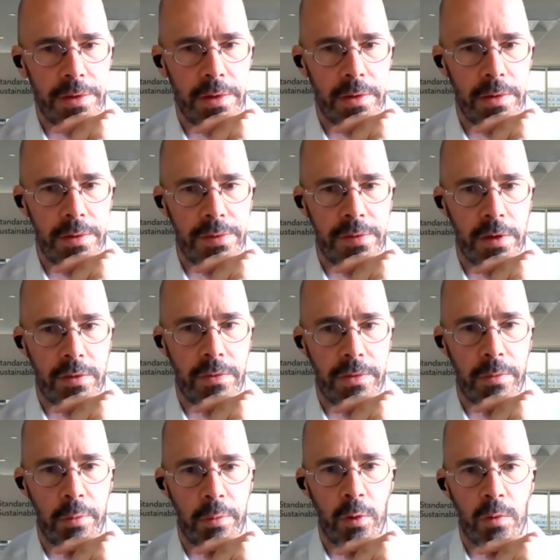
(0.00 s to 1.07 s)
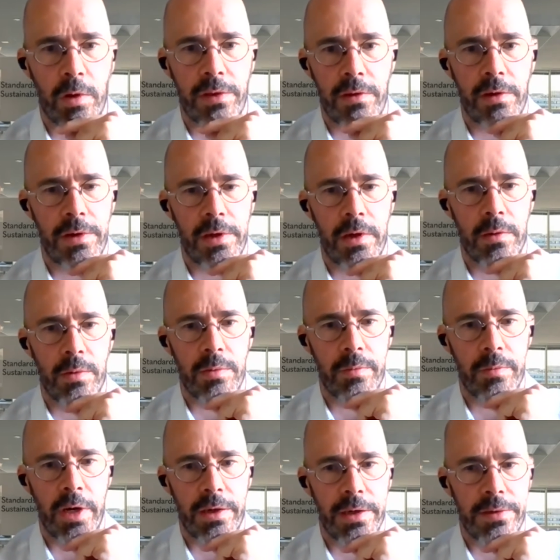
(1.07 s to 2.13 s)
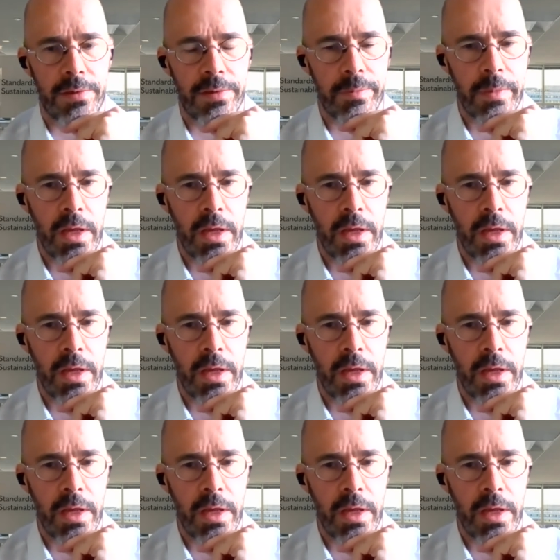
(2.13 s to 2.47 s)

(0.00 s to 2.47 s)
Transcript: the state of the voluntary carbon market.